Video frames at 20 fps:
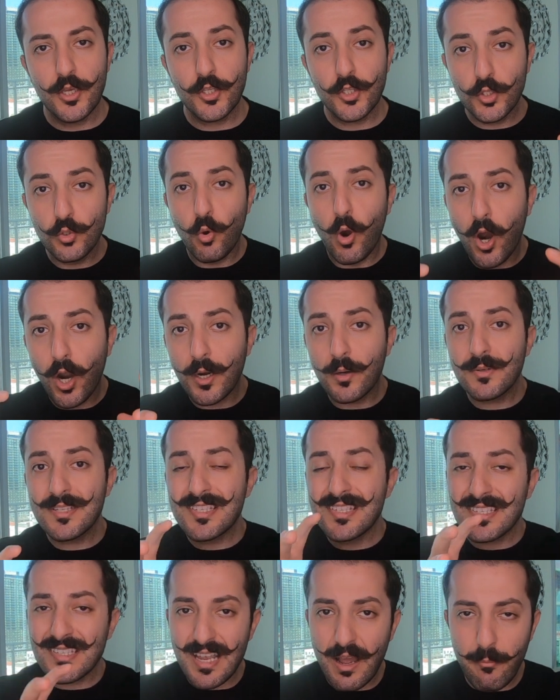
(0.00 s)
you are
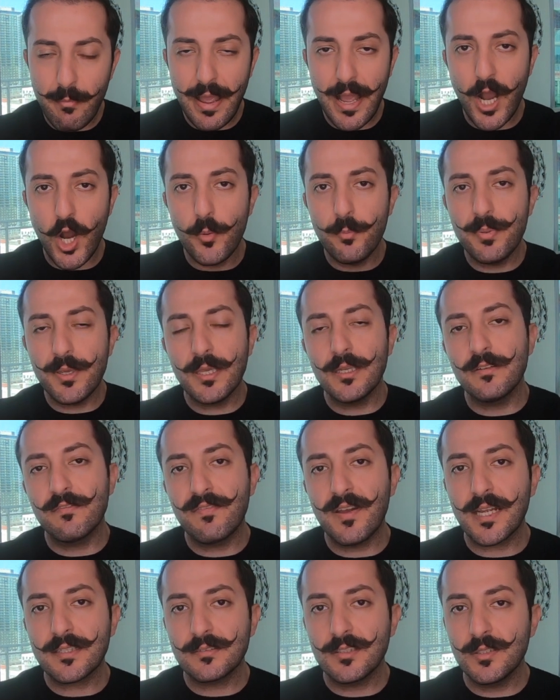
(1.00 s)
somehow being
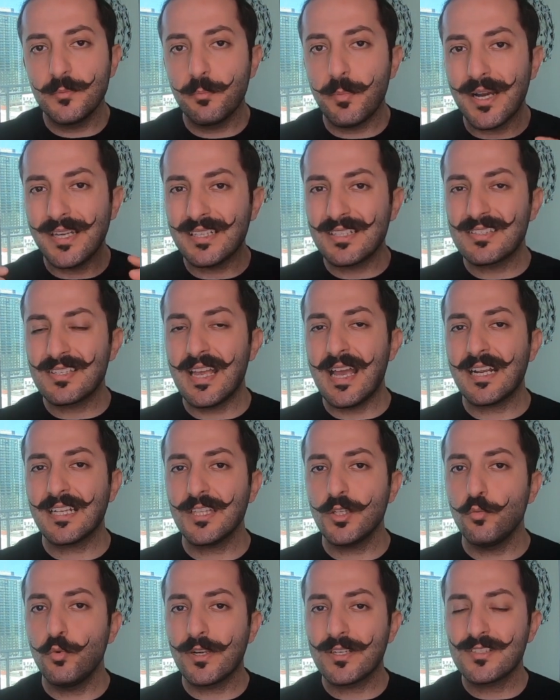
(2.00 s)
affected by
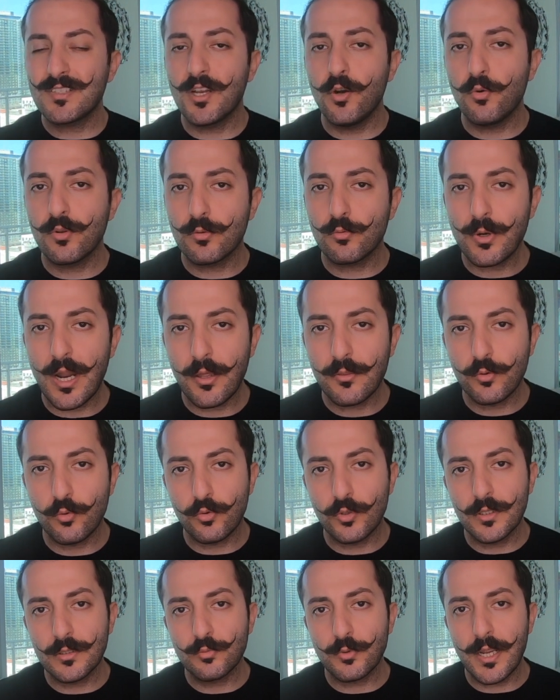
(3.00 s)
exactly what's going around the
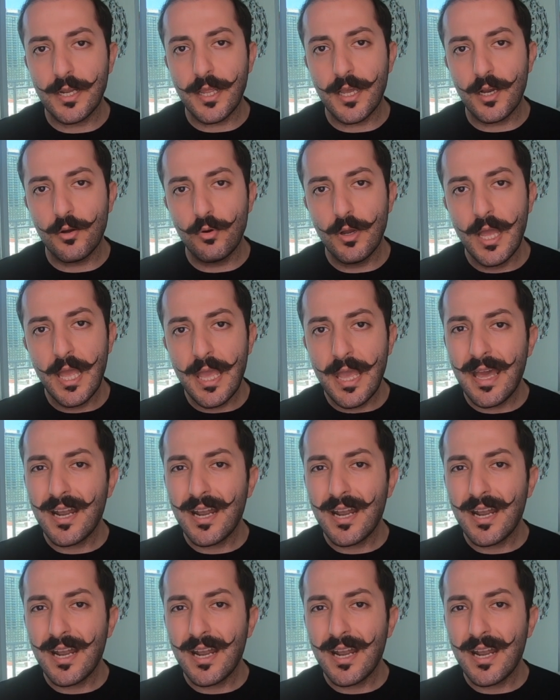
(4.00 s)
world right now.